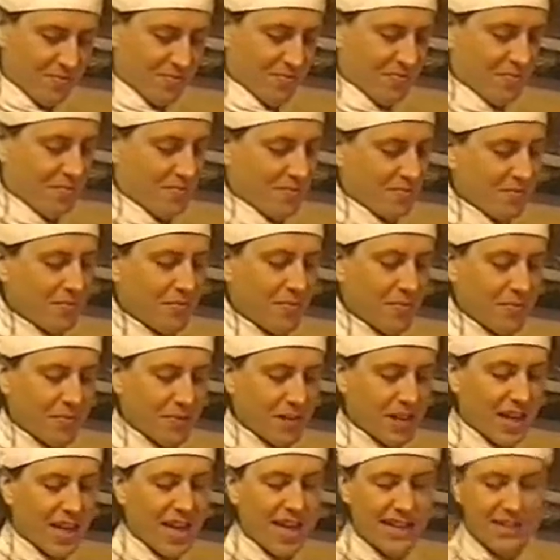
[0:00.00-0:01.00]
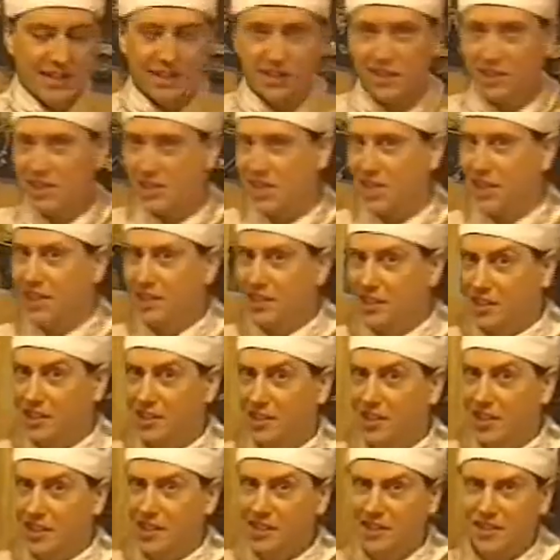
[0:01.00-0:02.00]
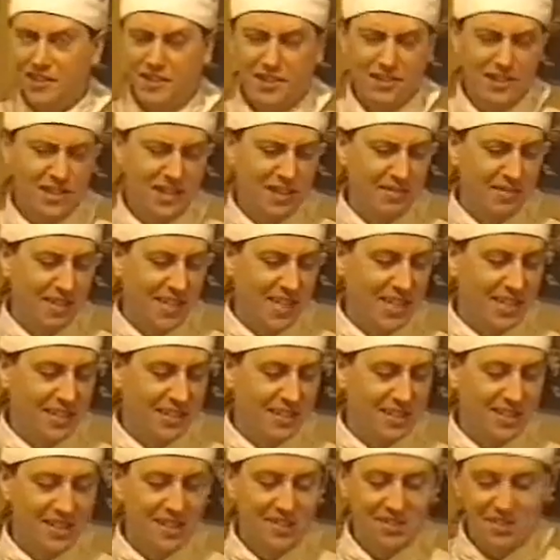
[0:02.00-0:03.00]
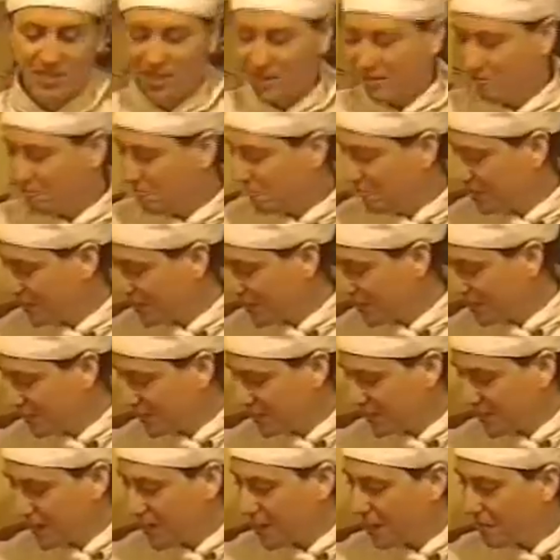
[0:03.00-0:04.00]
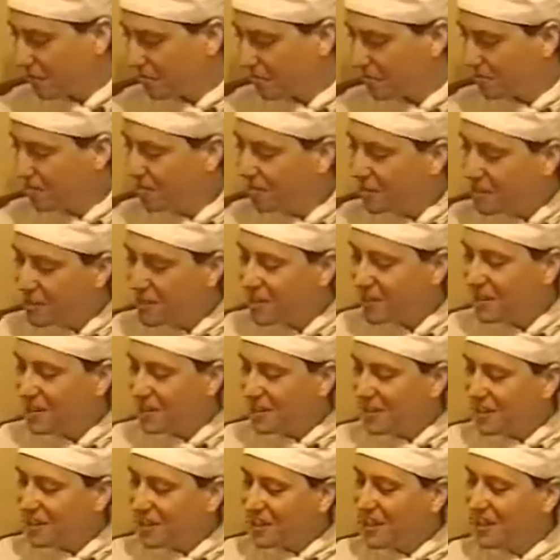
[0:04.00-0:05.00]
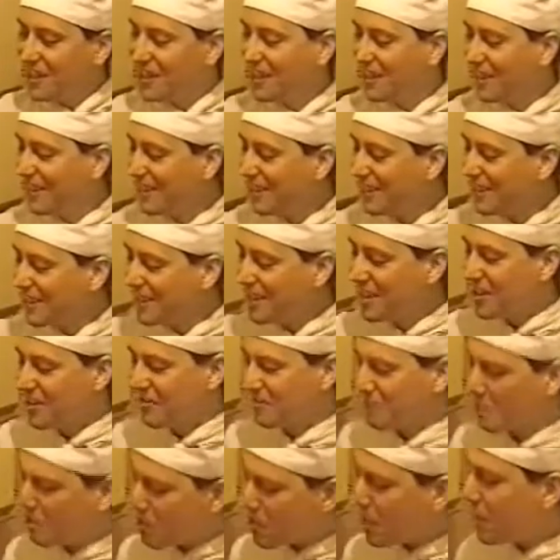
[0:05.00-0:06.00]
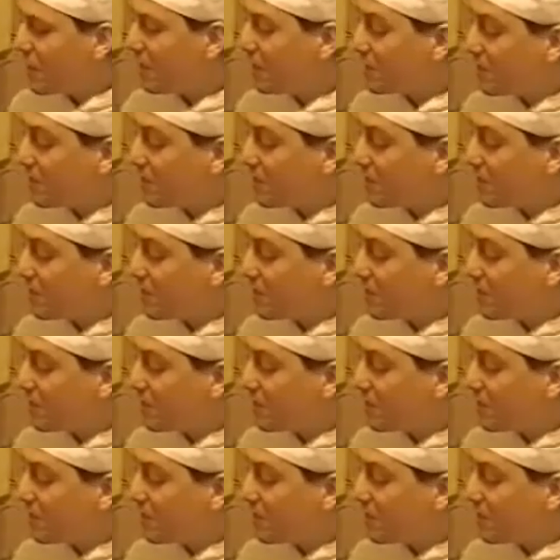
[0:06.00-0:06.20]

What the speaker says: As the cheese in this, because I mean, God knows what's going to happen. But here's hoping.